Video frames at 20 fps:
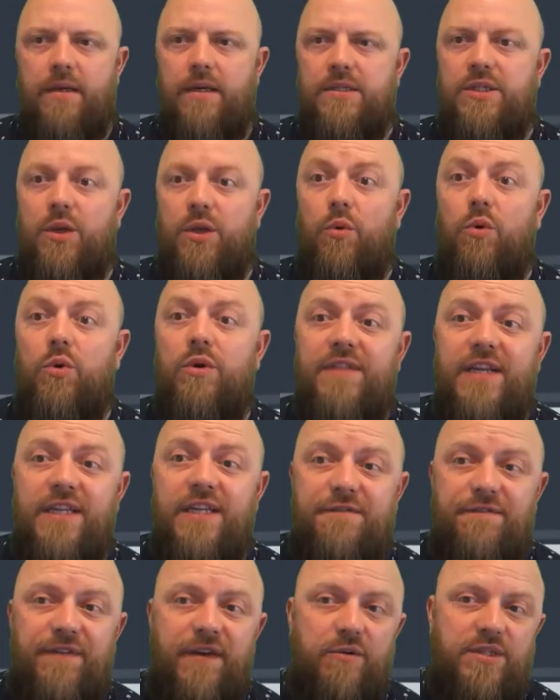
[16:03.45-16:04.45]
So all of
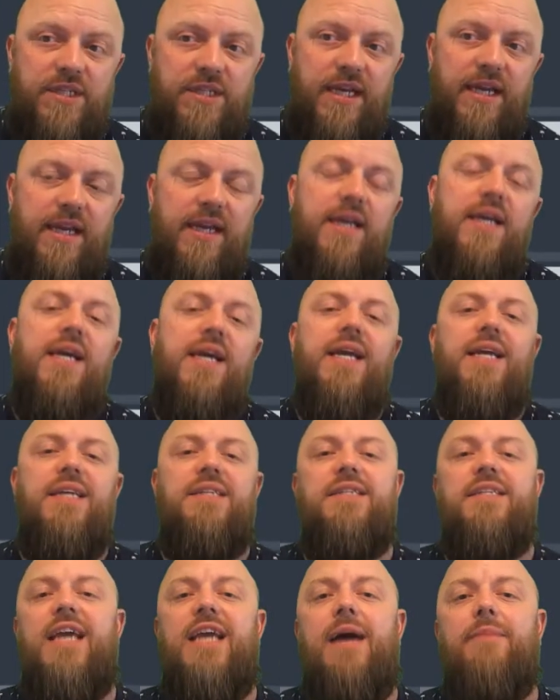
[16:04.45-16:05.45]
these fields here is
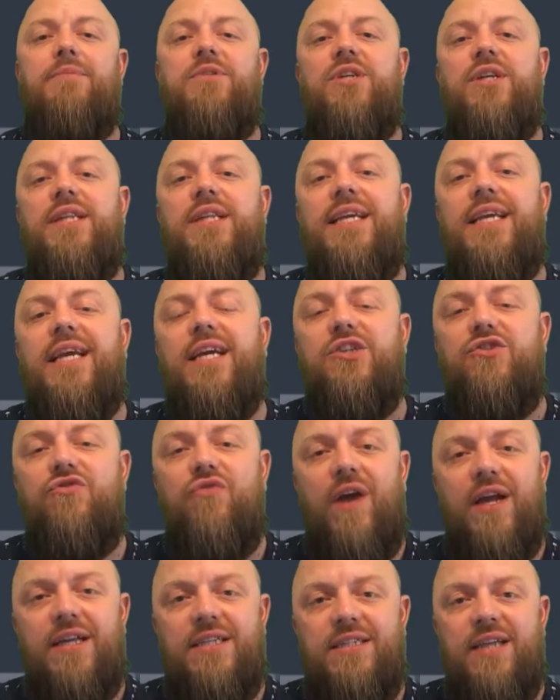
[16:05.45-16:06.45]
to capture the
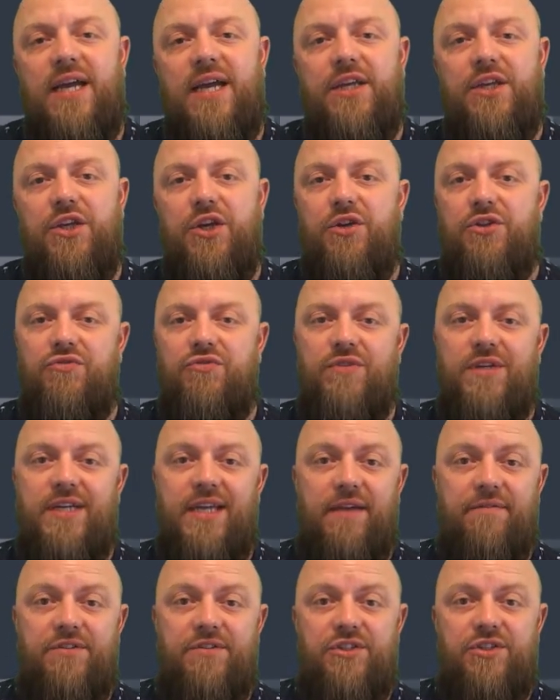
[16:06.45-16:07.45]
address that a user
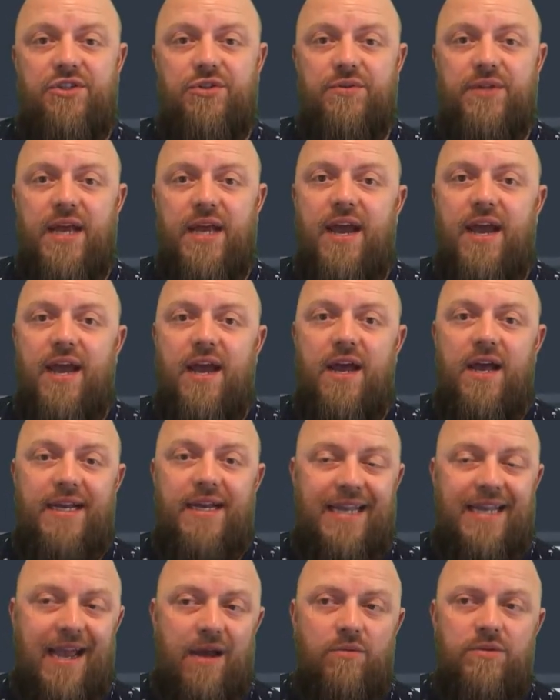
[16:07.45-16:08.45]
gives to their
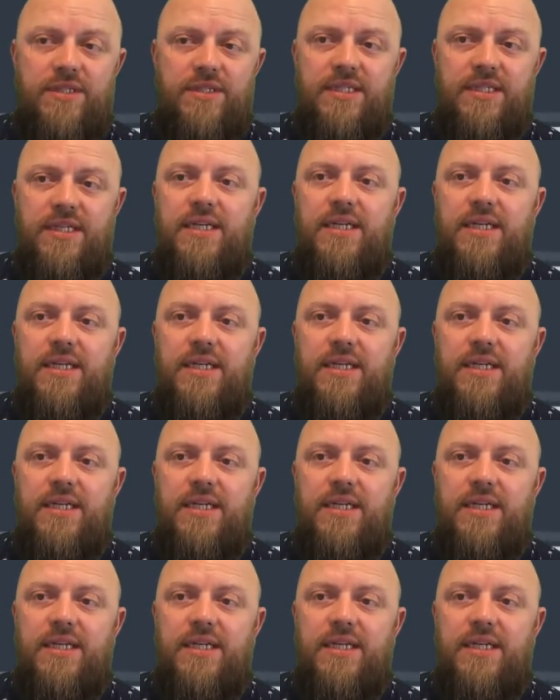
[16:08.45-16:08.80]
account.